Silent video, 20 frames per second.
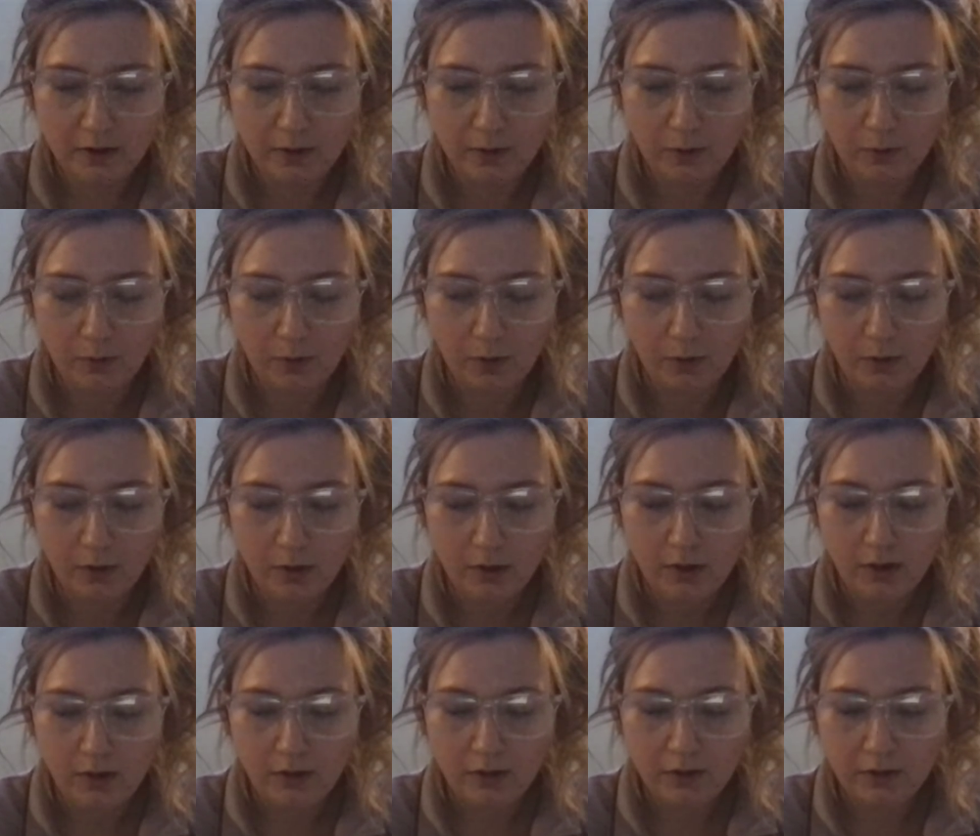wrote
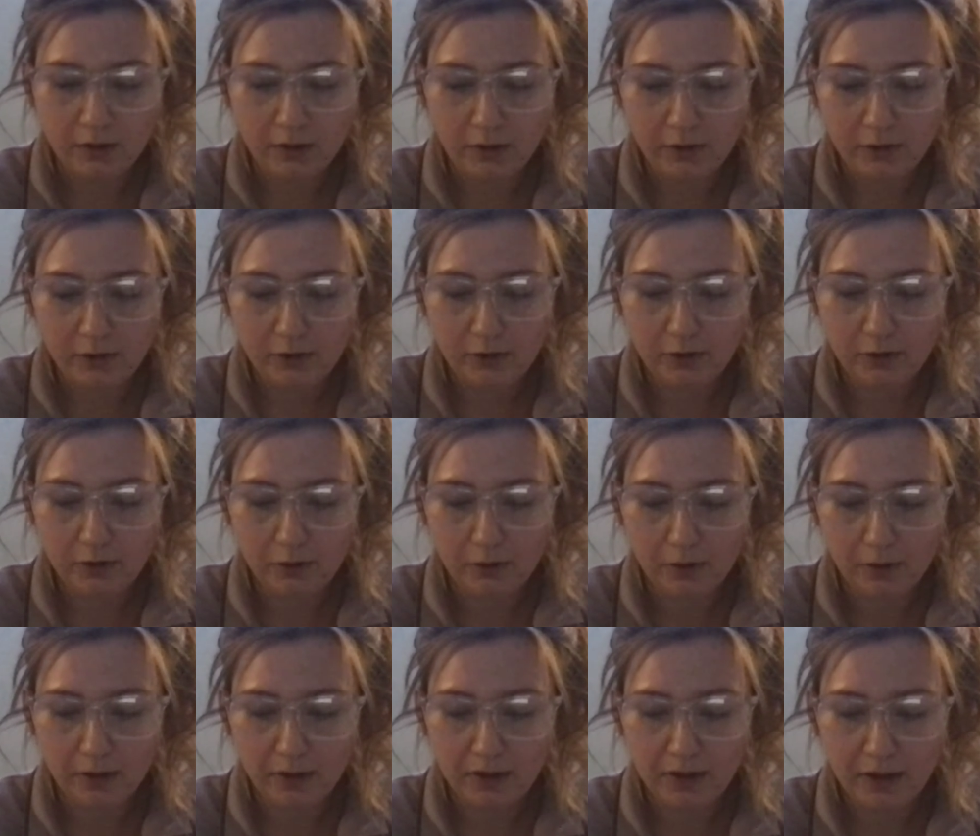"Delivered to
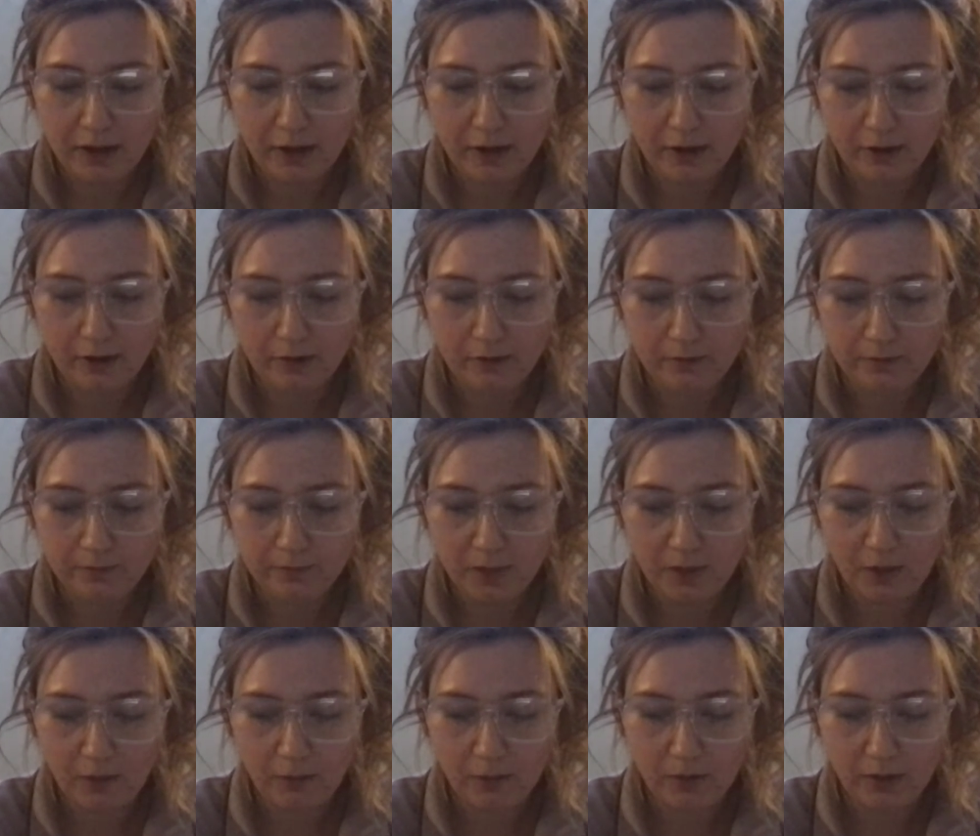Loris Harrow"
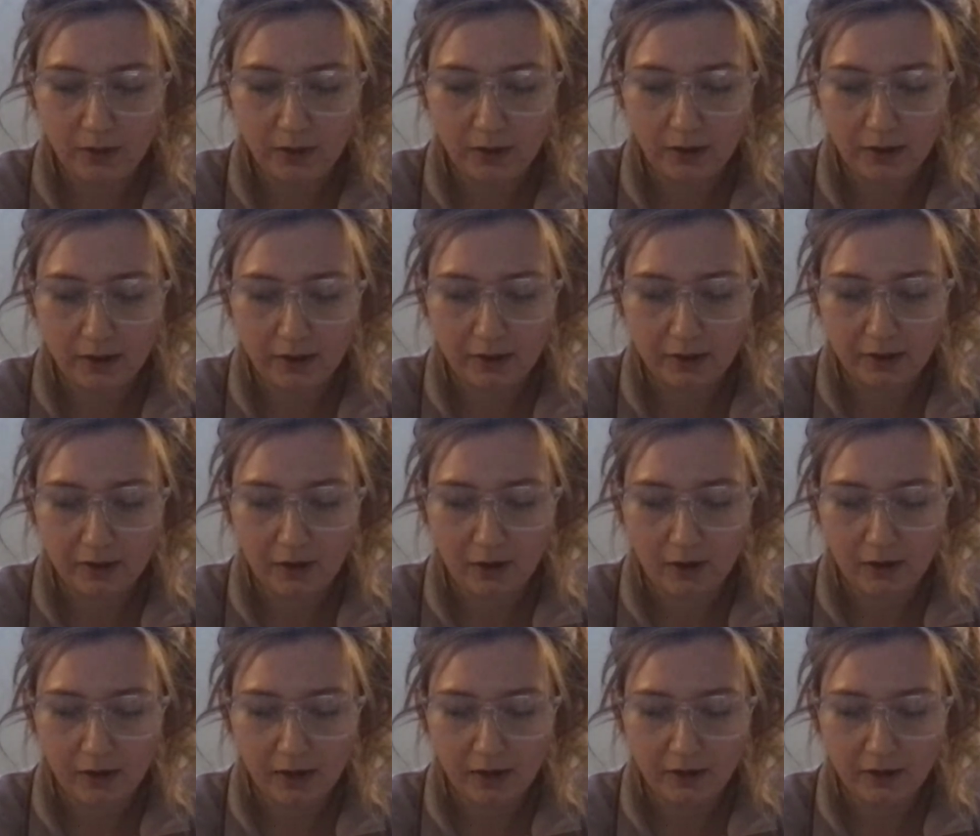in big letters on
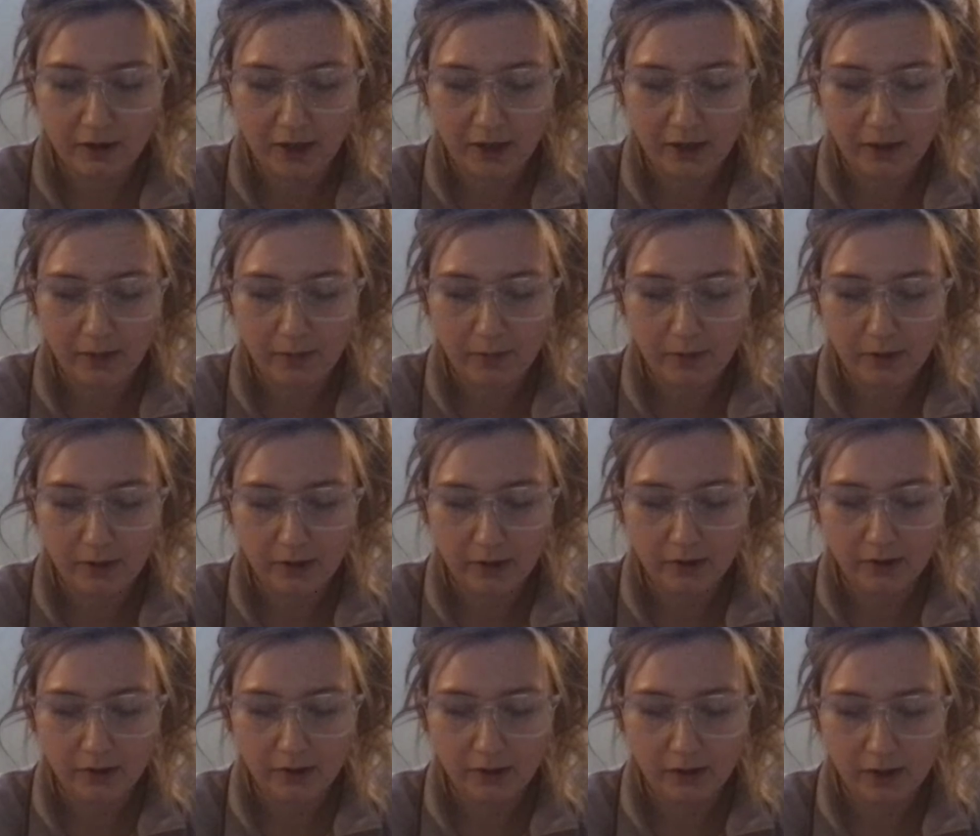the outside, and pinned it
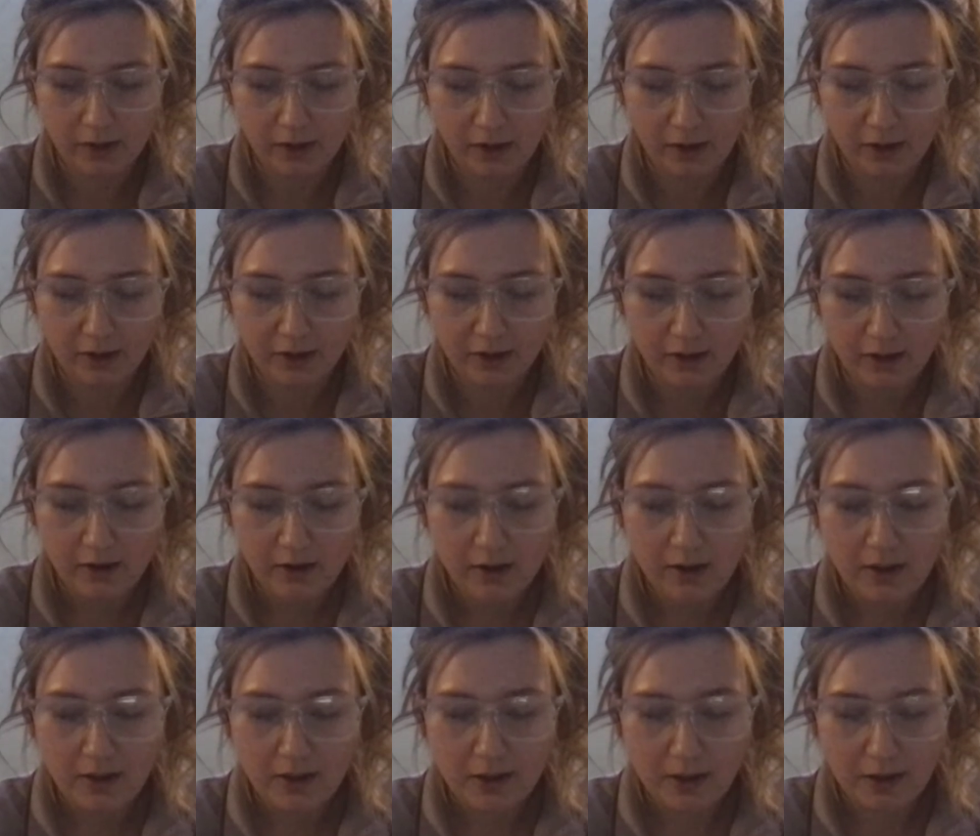to the kiosk.
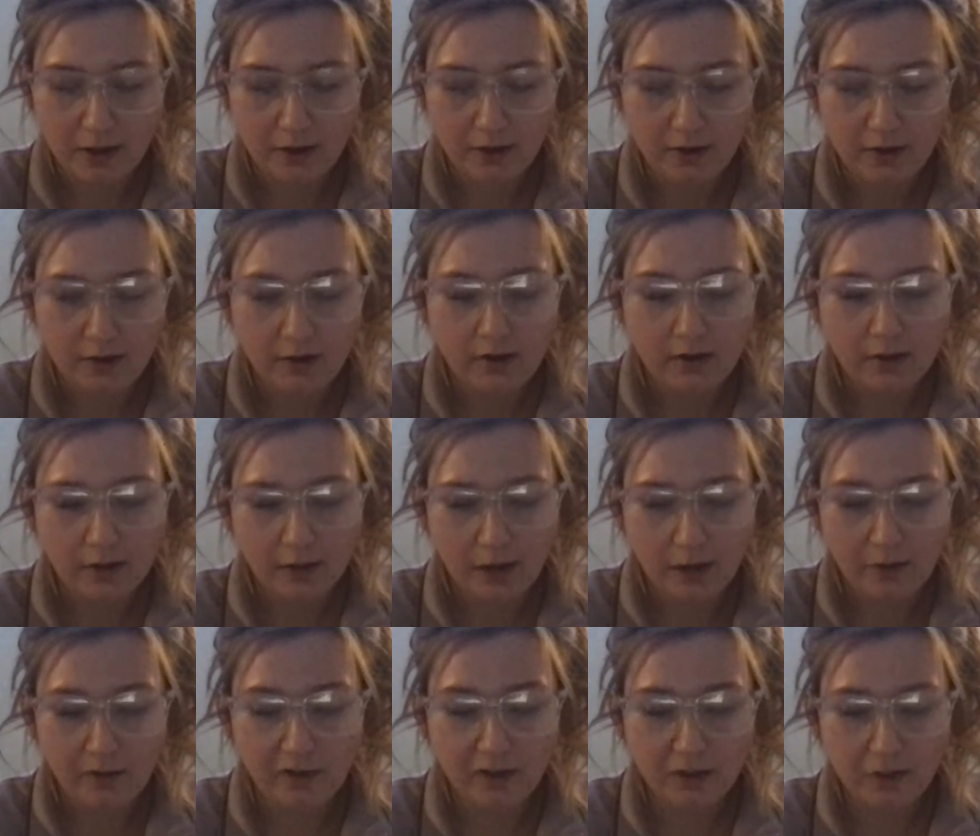There. That
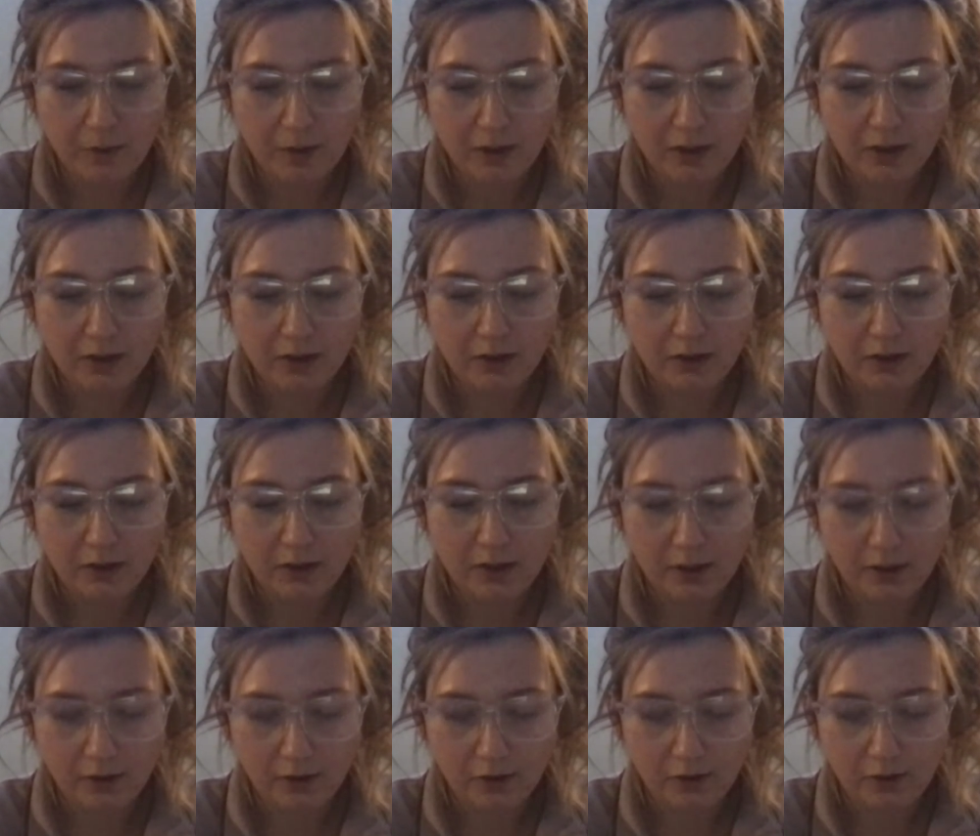was the best he
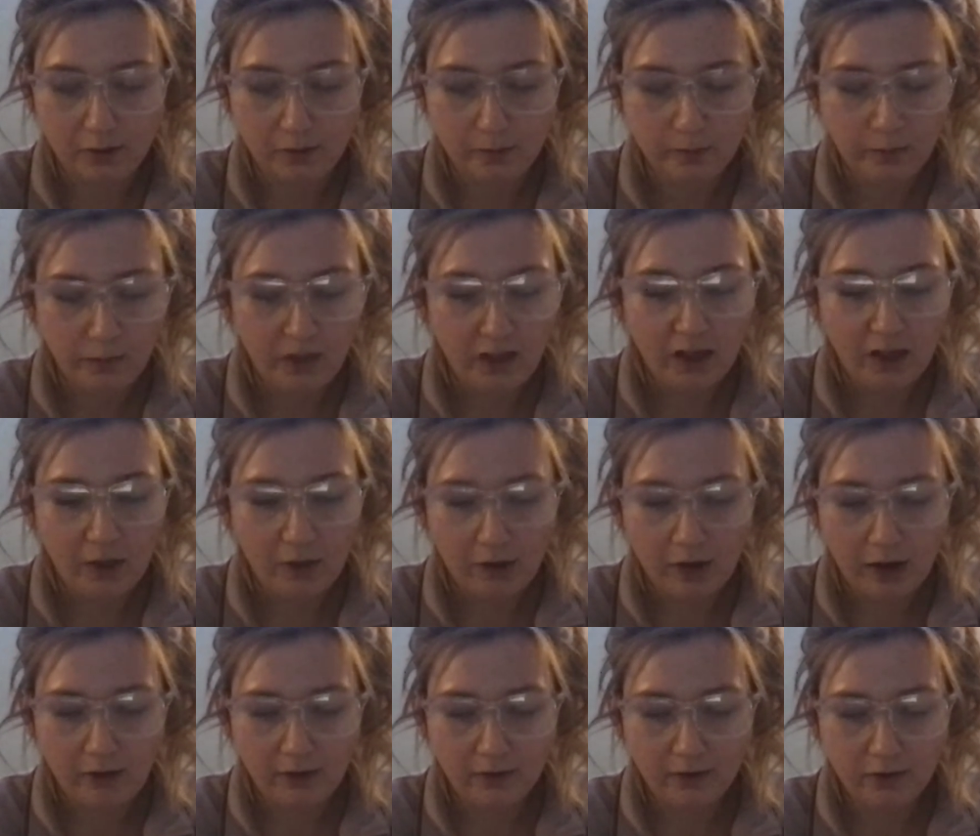could do. He would
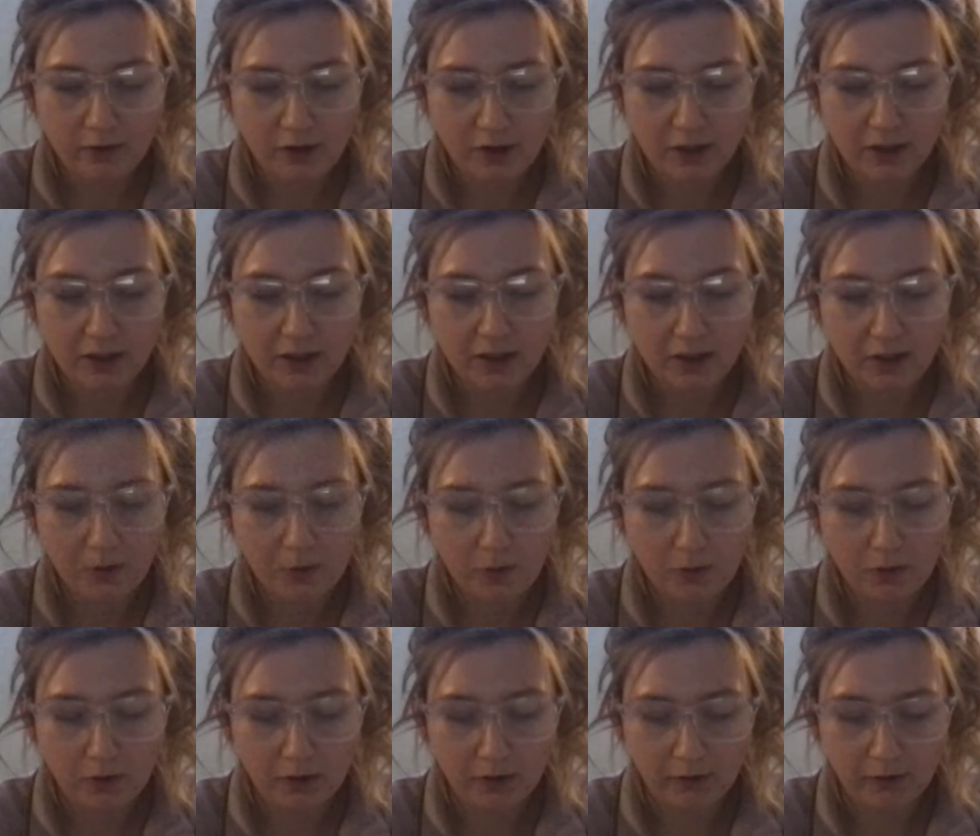have to trust that someone
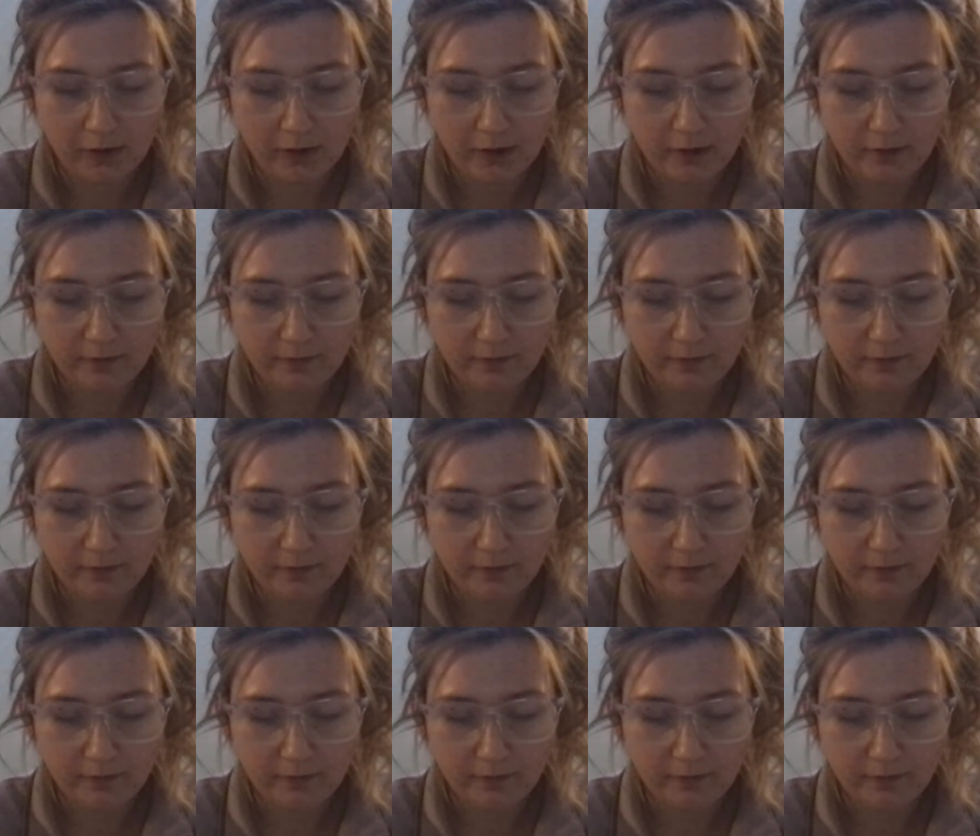delivered it.